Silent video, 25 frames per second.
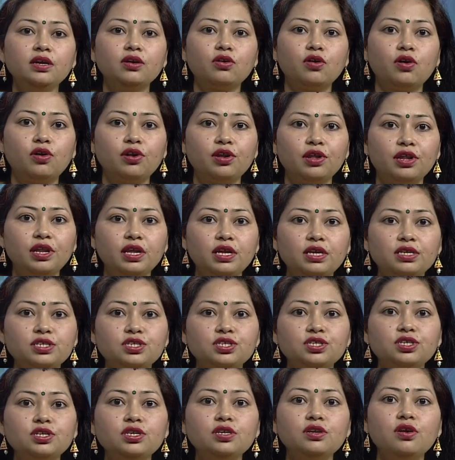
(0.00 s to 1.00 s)

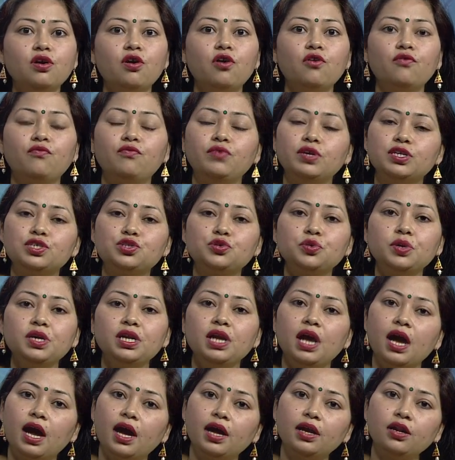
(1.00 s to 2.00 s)
coordination of
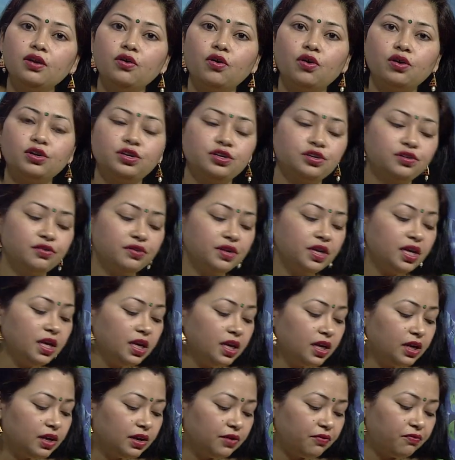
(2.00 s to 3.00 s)
visual and auditory
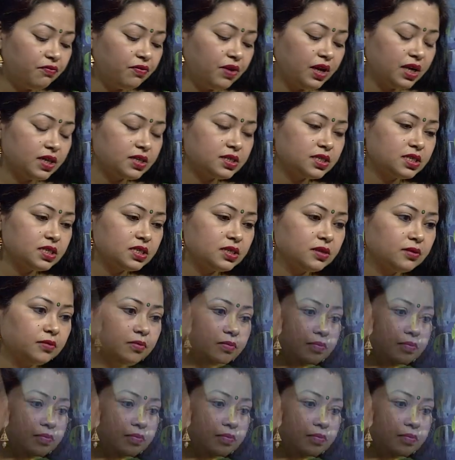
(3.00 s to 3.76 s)
reflex.